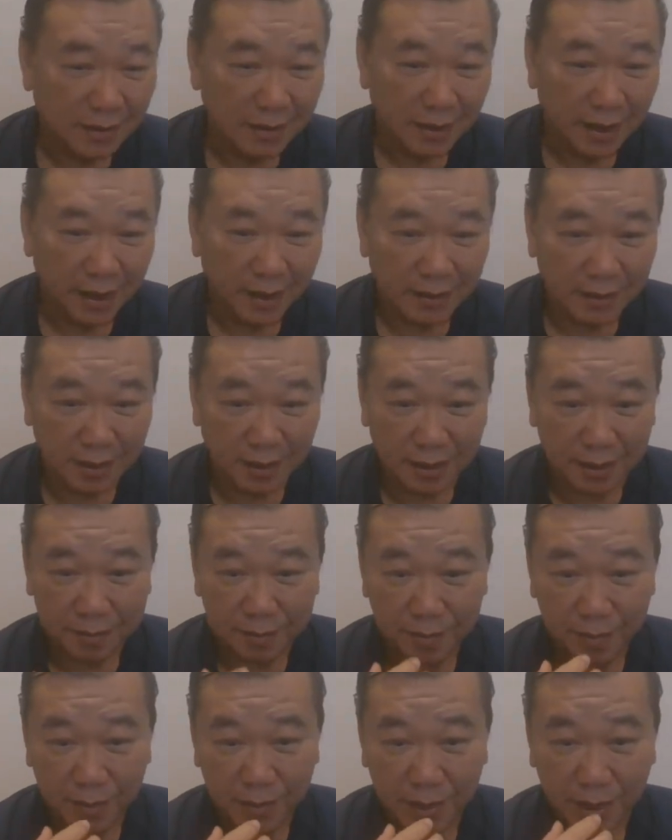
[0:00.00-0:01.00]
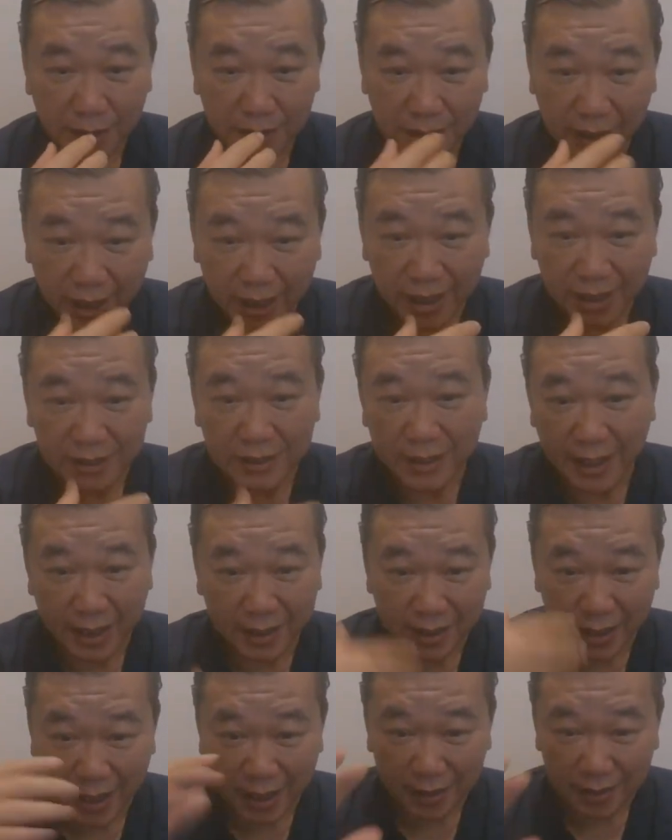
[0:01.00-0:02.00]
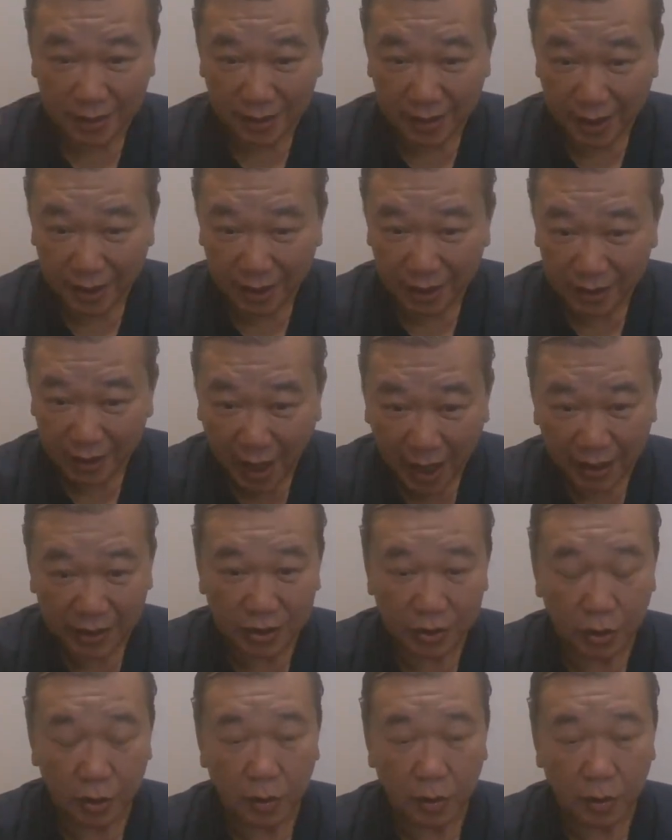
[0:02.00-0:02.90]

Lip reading: a taste and a touch.